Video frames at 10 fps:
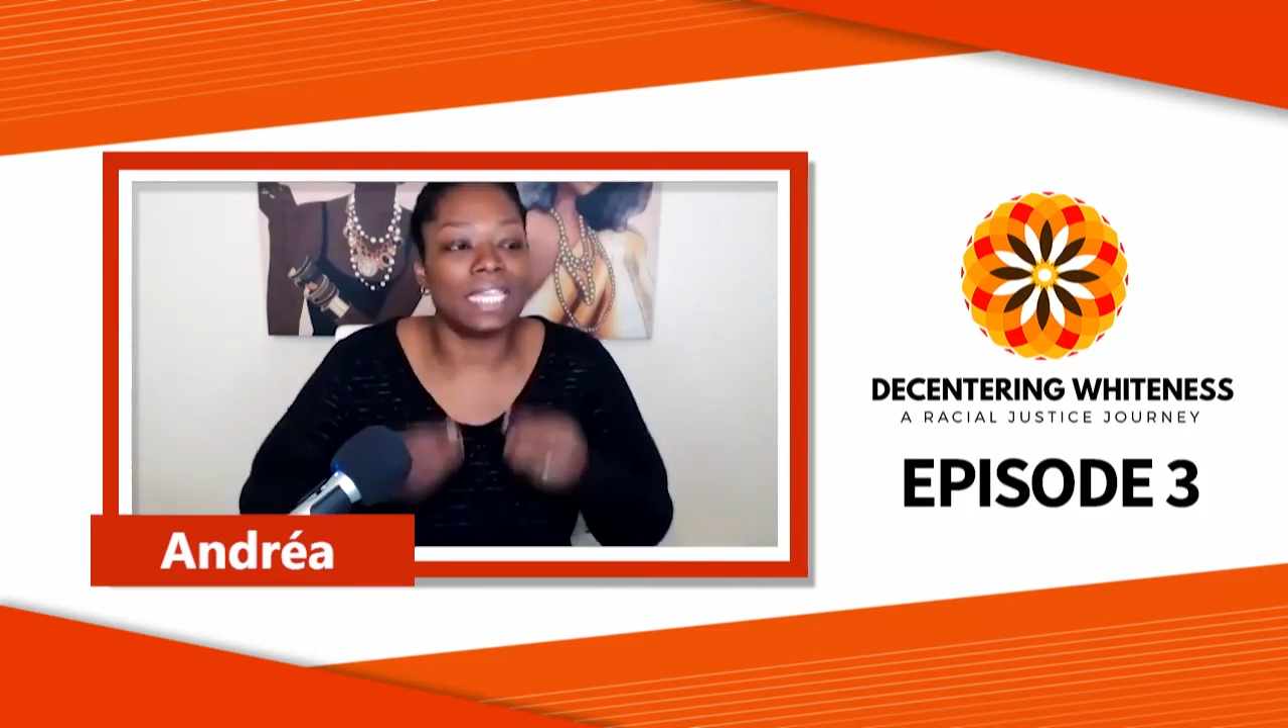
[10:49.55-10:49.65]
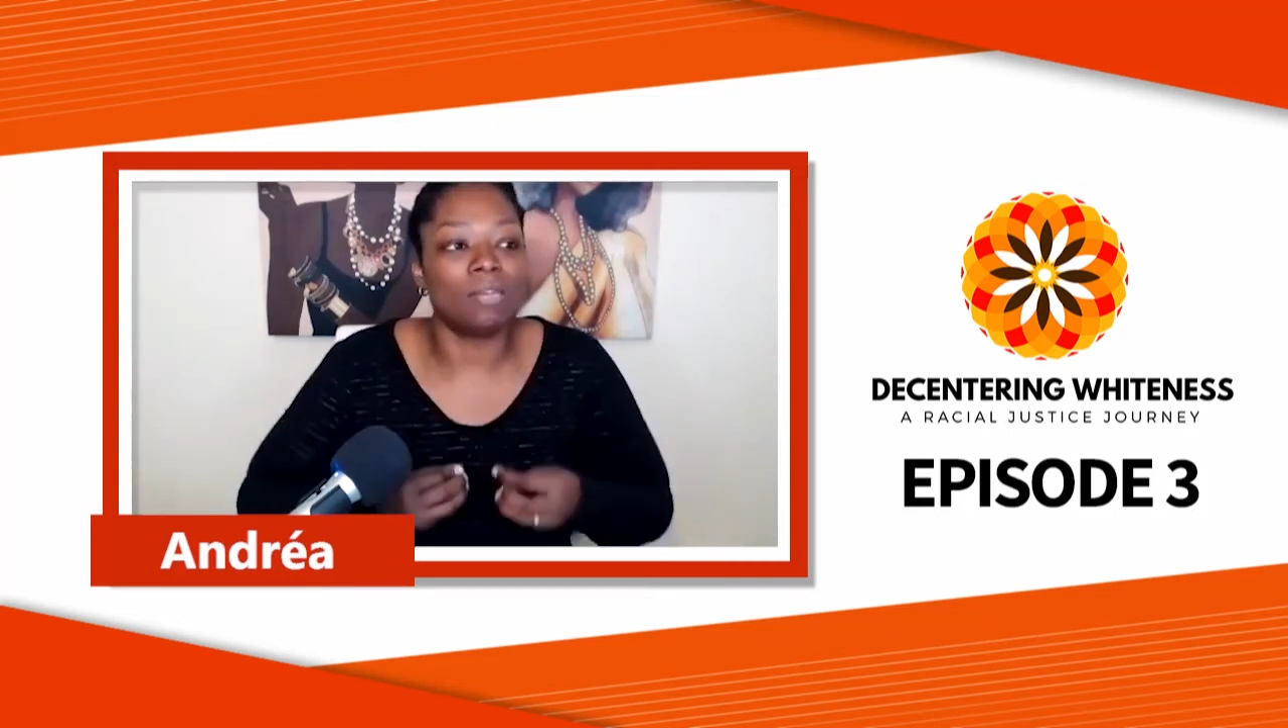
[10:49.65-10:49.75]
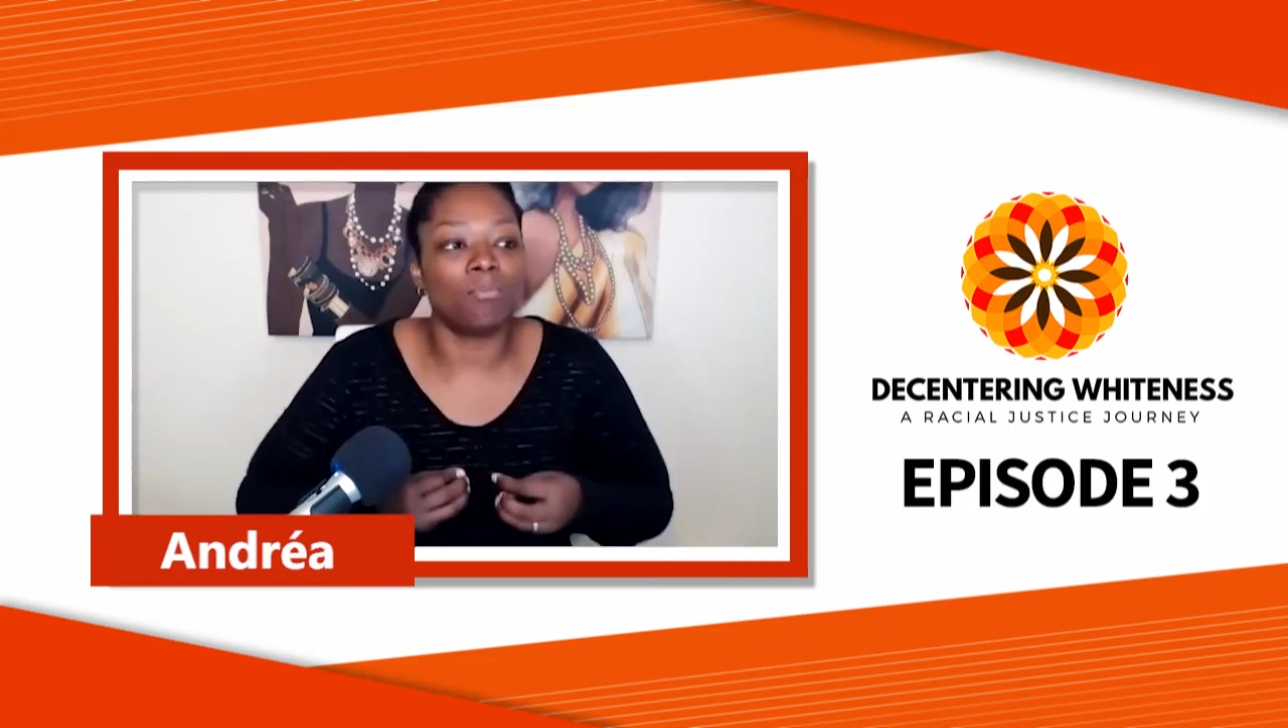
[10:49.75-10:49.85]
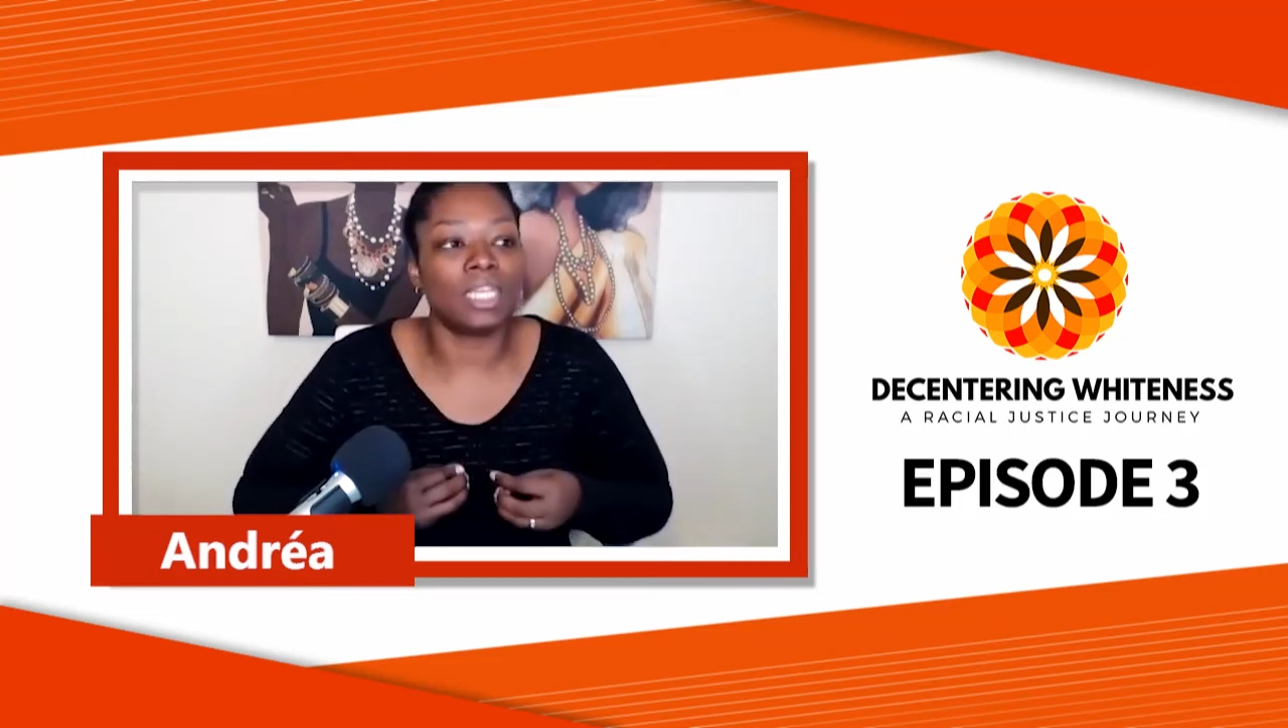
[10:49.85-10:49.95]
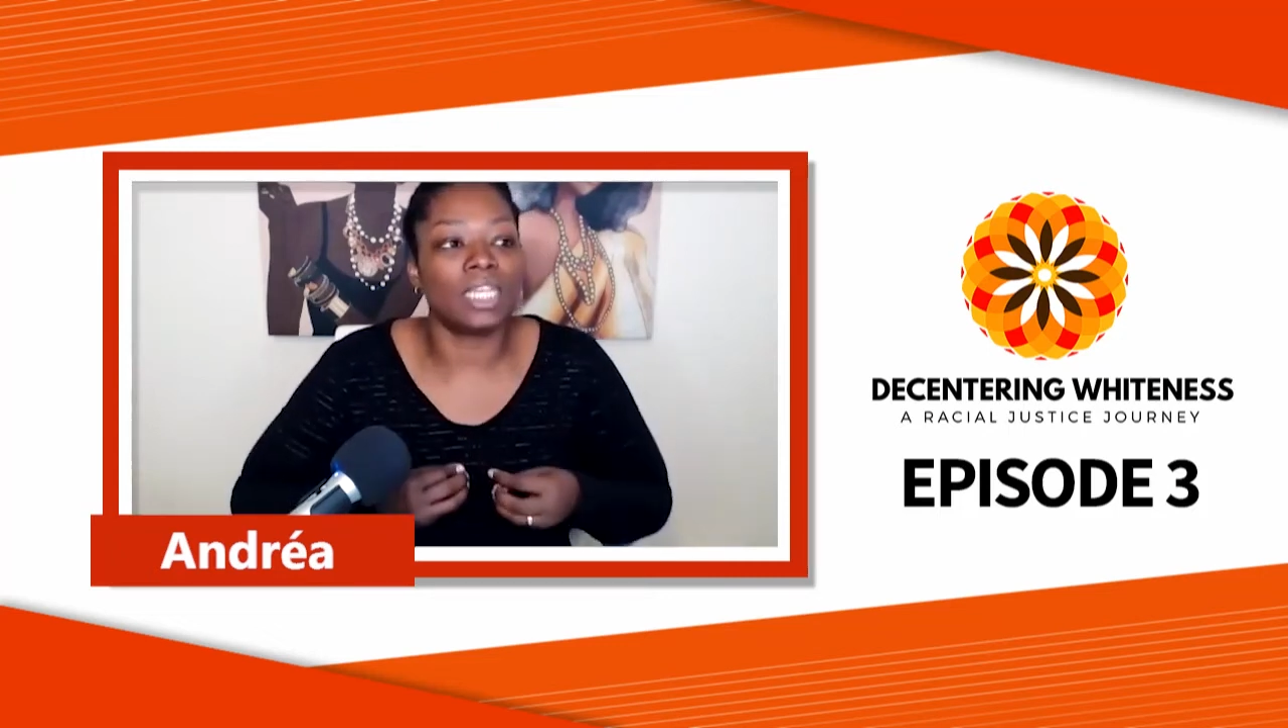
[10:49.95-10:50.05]

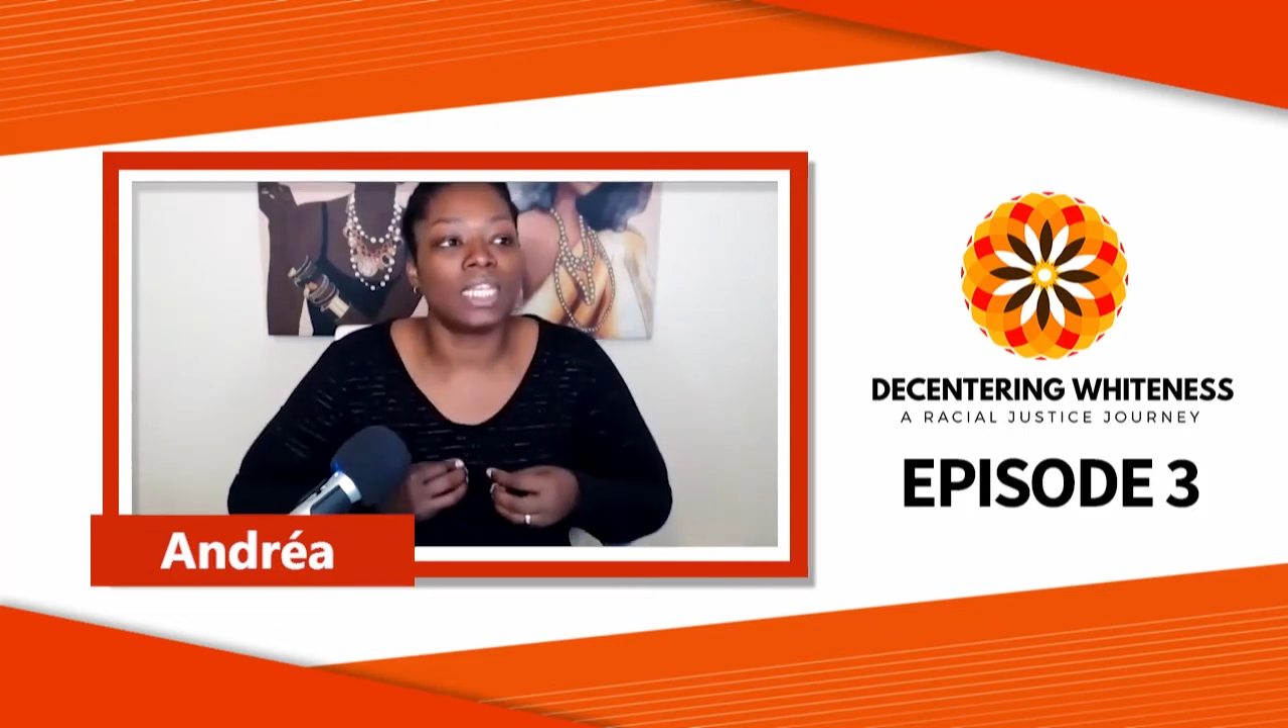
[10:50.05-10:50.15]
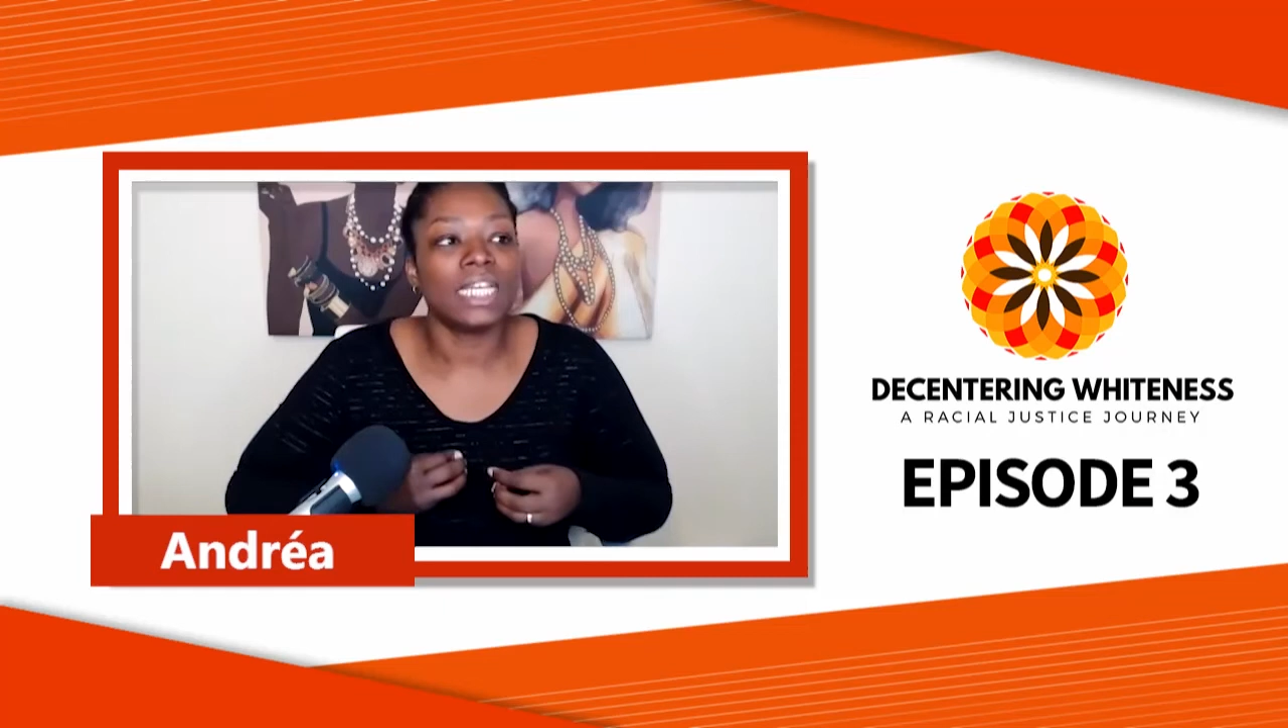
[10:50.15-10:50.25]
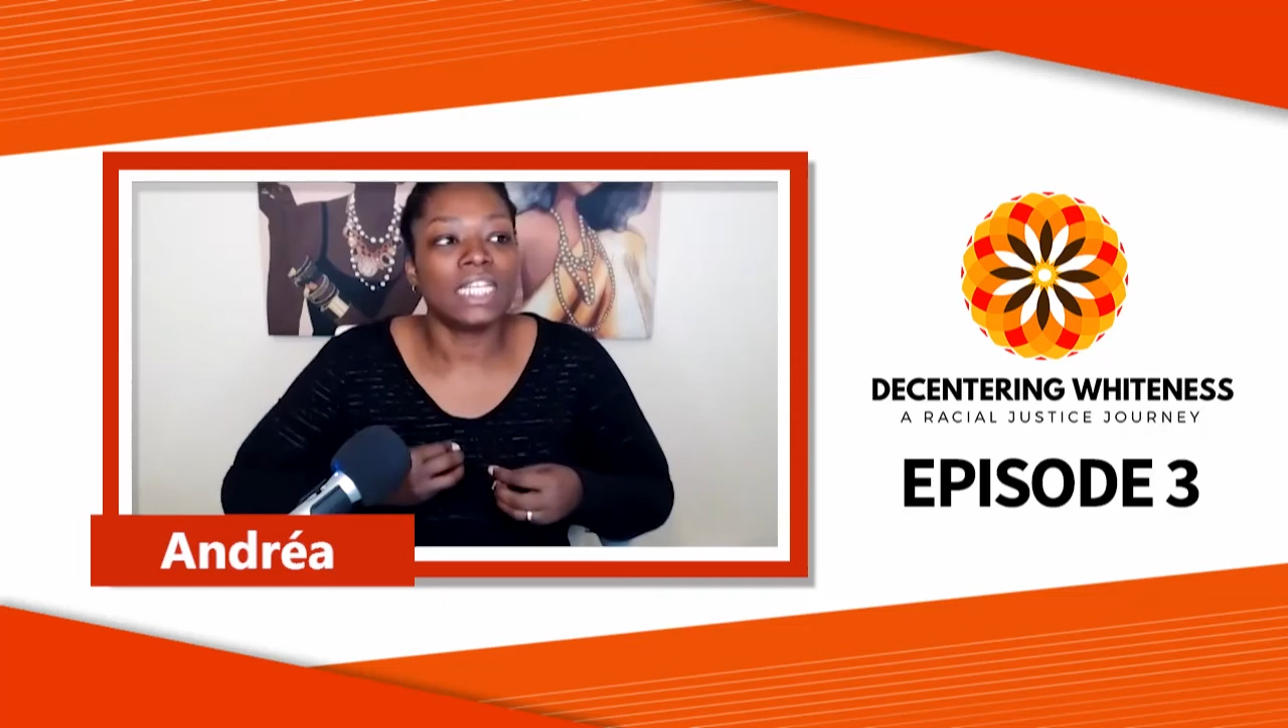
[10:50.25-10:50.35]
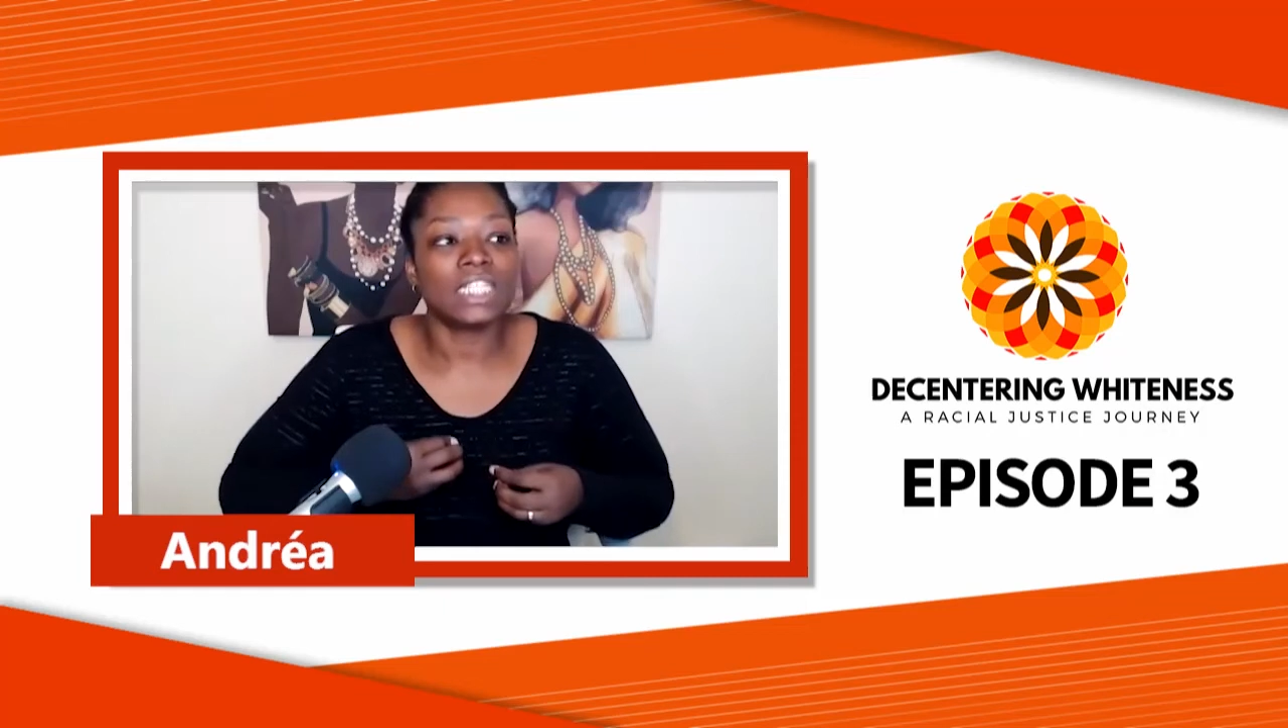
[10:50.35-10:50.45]
in me